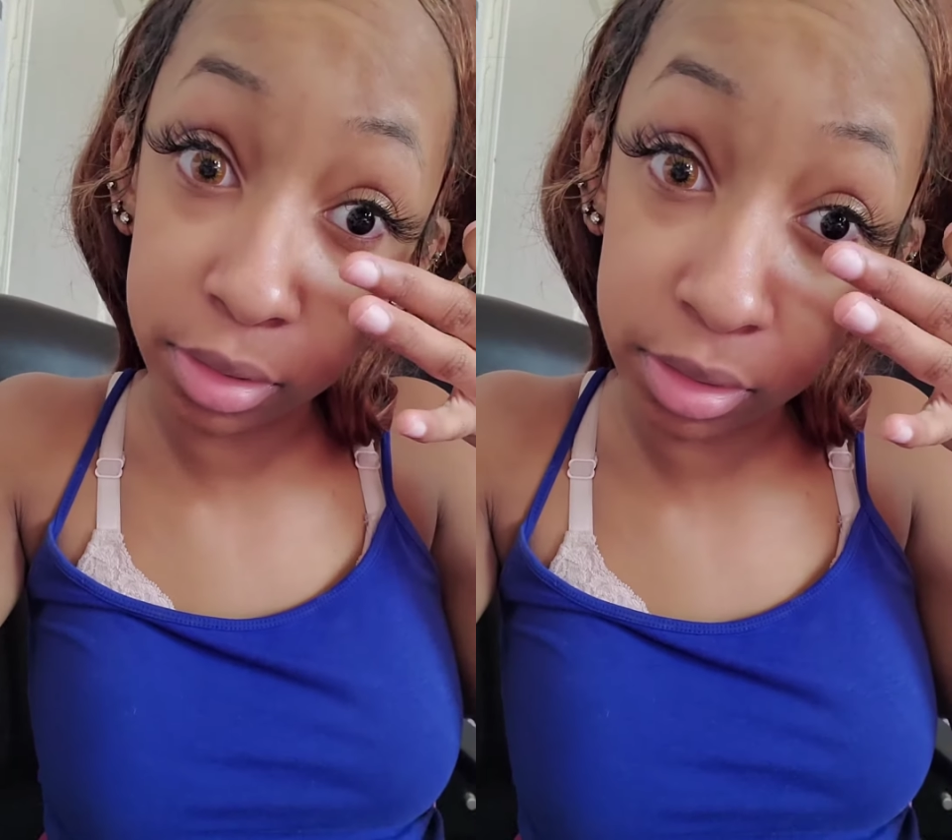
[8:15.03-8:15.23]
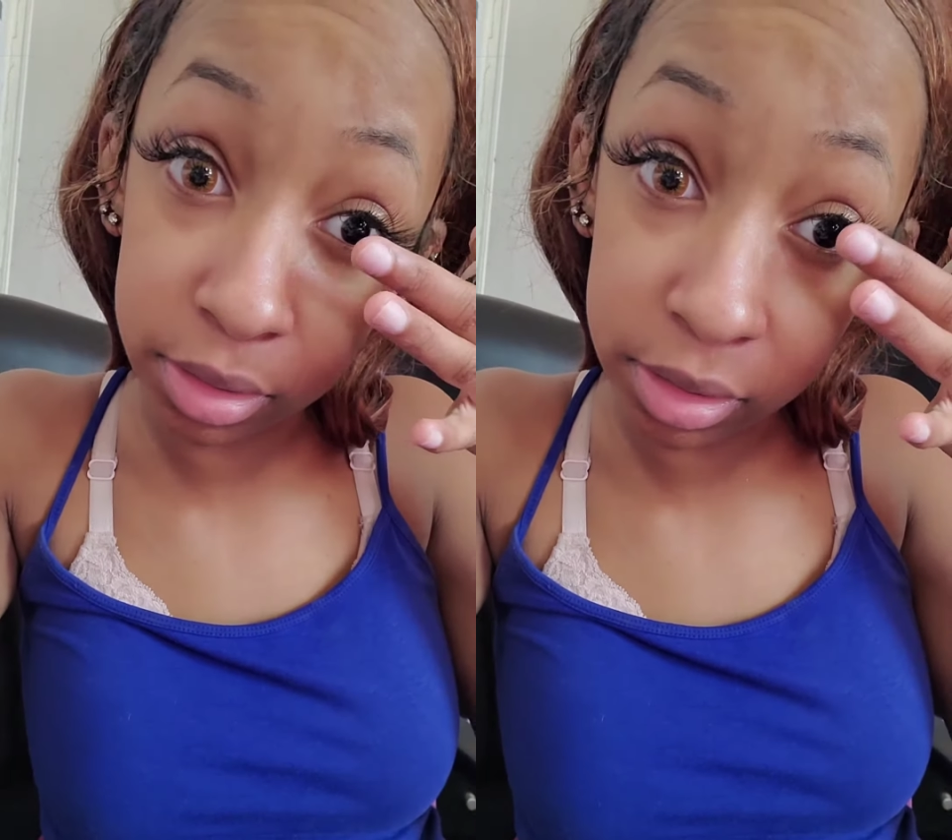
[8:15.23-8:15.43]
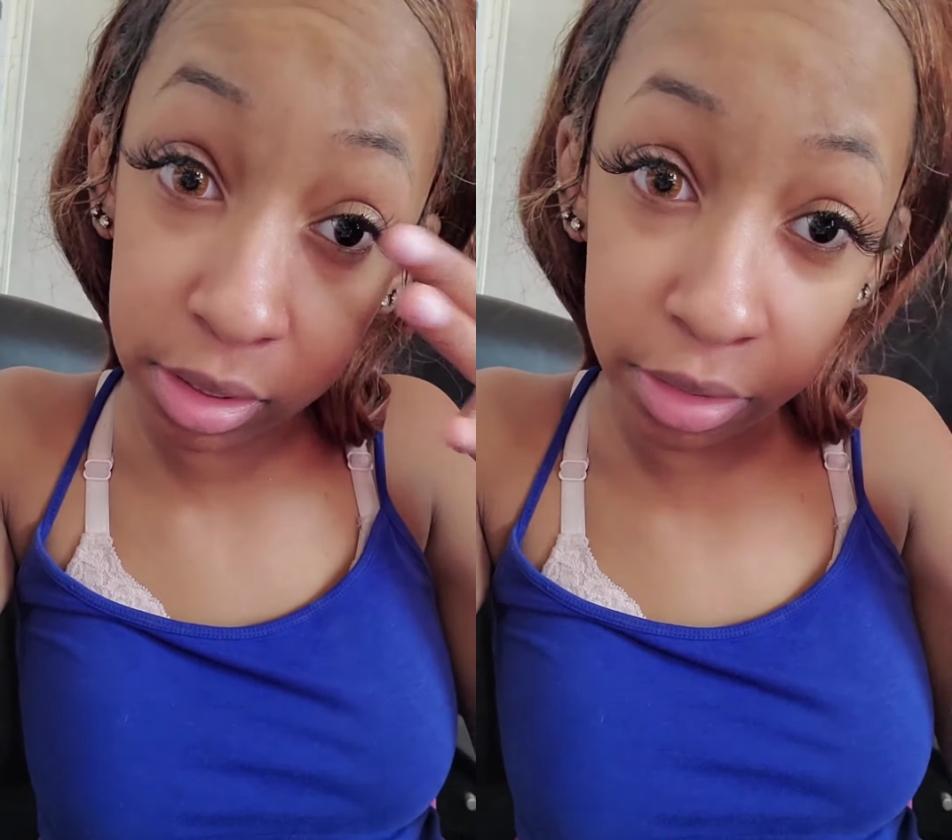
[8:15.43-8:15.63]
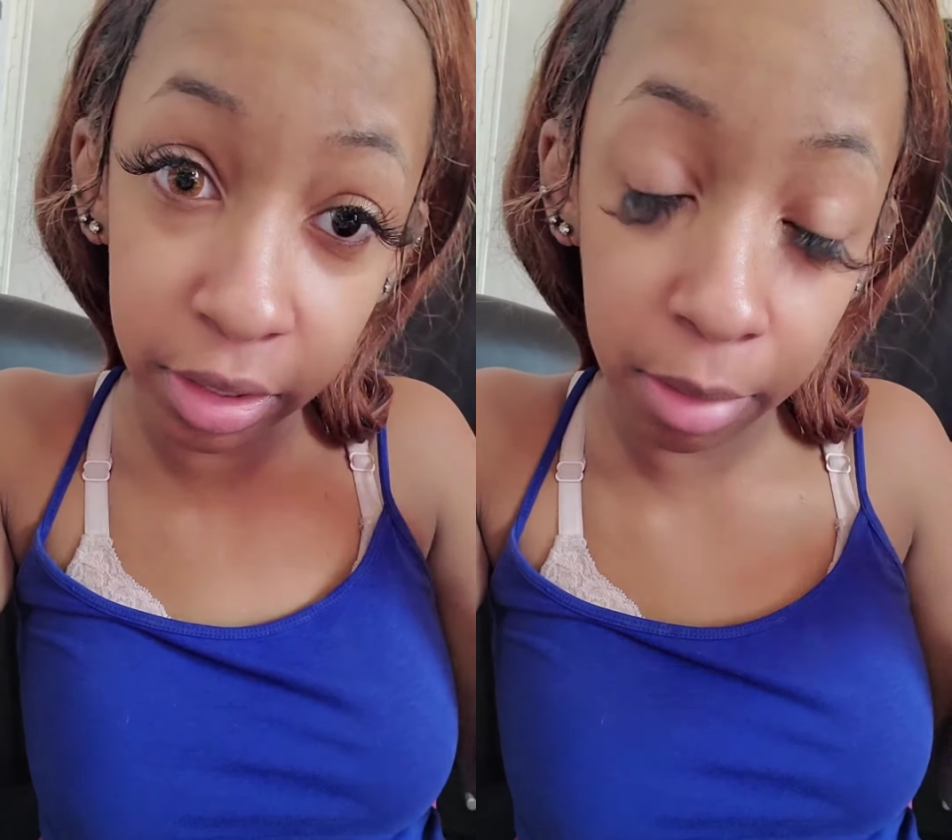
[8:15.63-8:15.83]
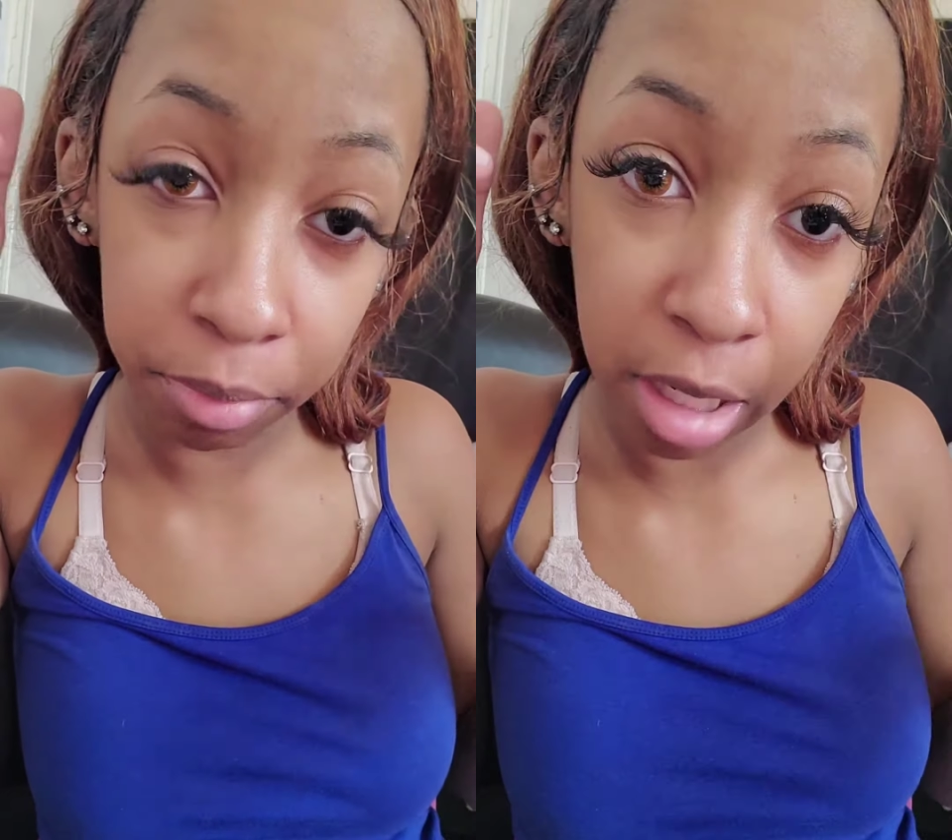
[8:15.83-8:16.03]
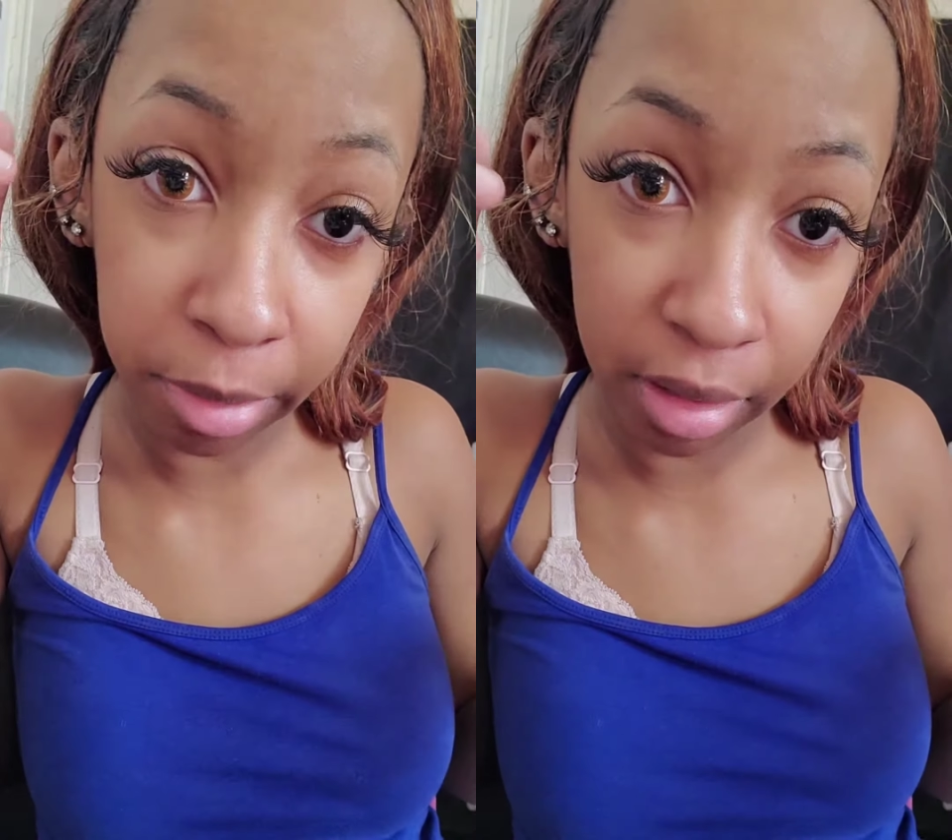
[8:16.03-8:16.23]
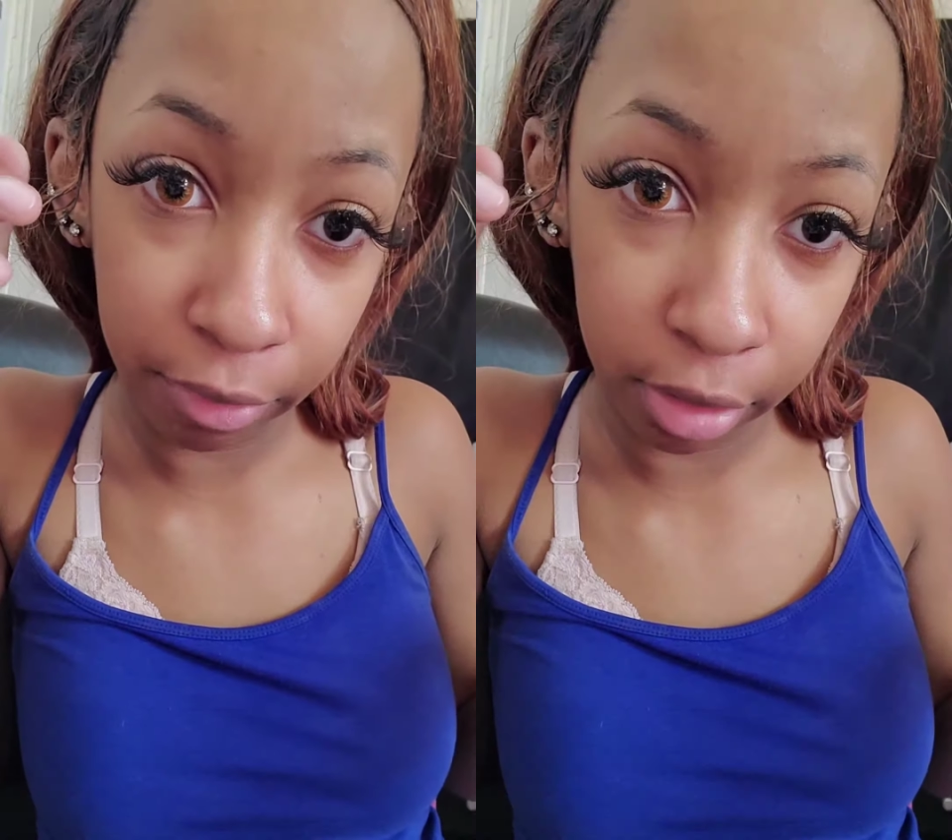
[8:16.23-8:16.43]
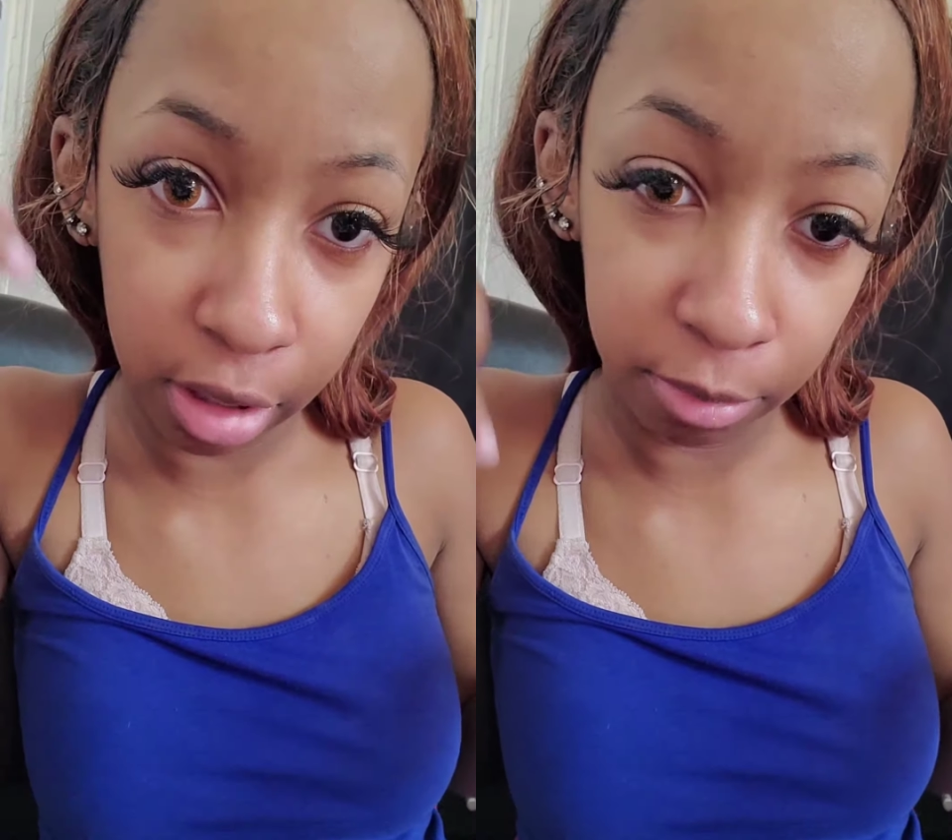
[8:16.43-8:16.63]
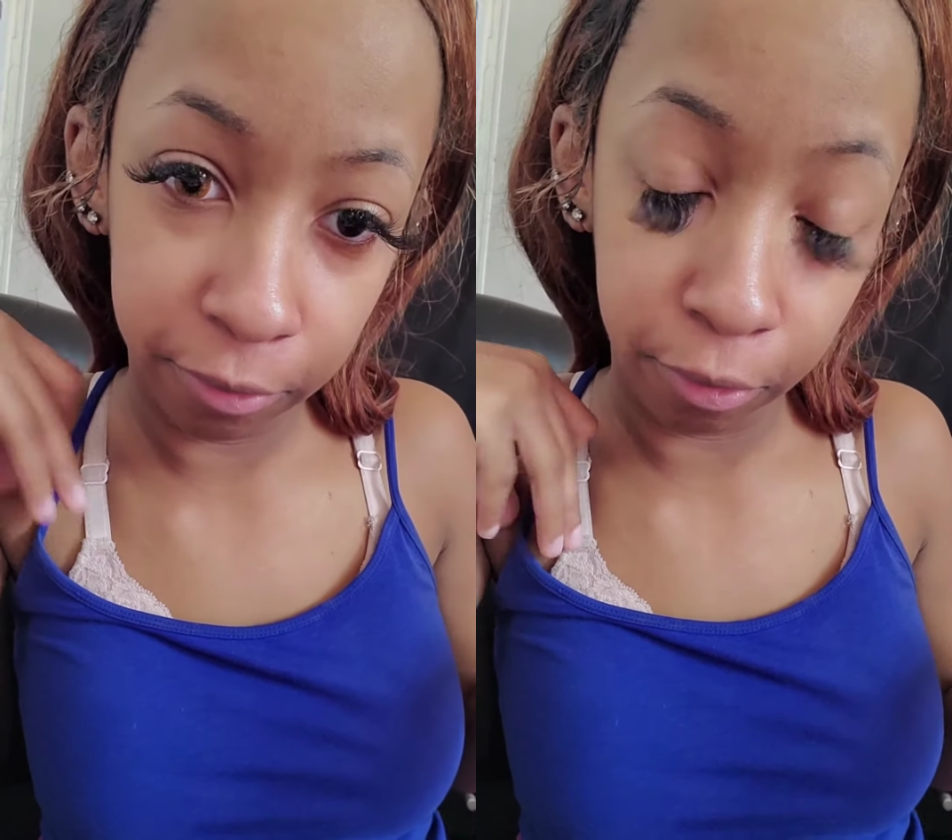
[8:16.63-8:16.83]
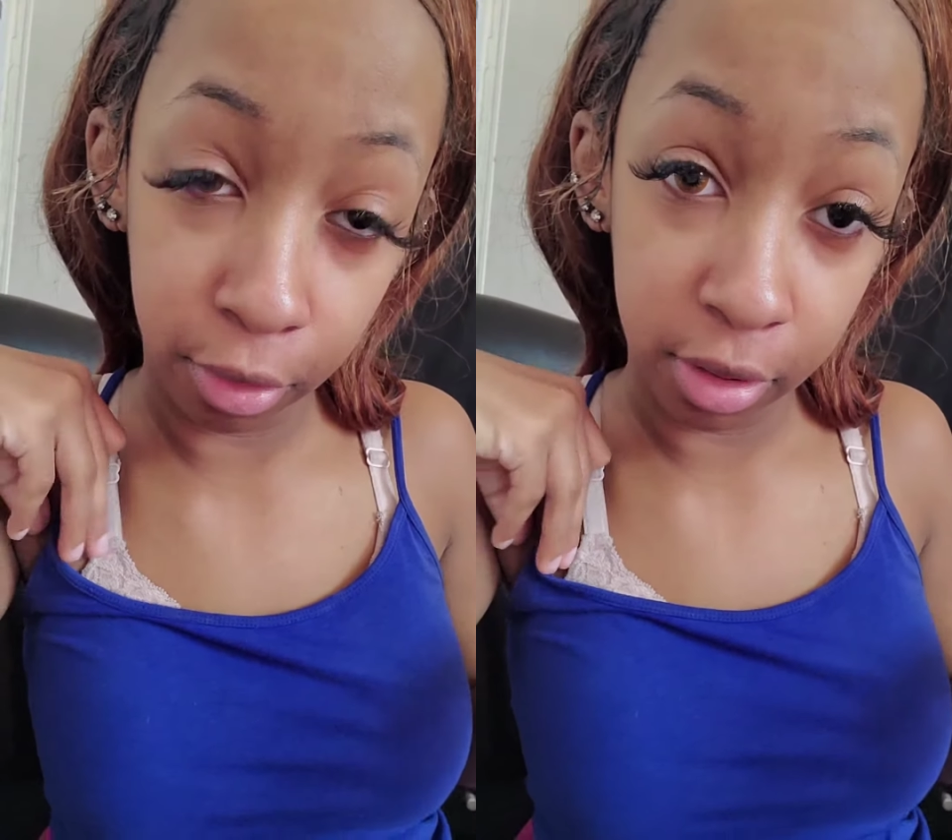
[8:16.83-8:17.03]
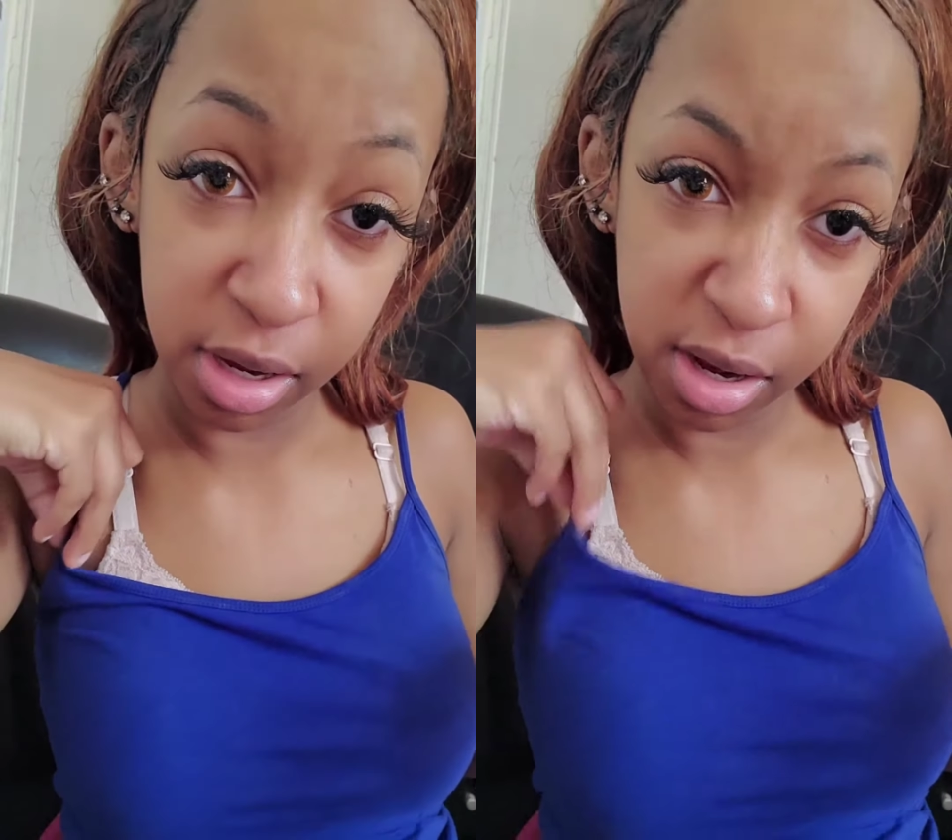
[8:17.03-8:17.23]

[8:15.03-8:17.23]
something I've probably never done before.